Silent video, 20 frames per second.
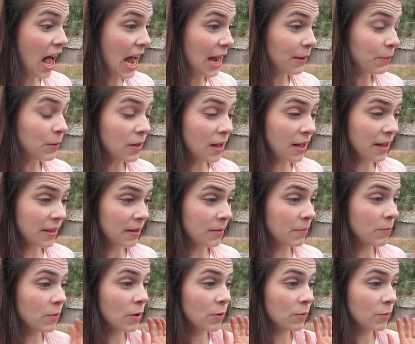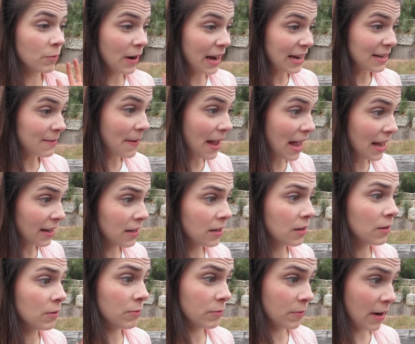I will call them right back,
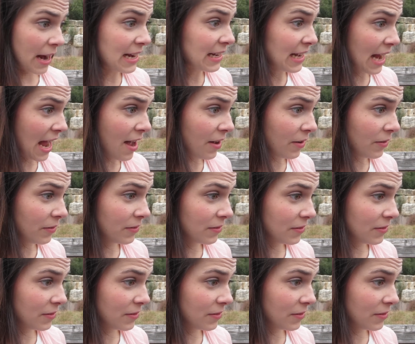right now.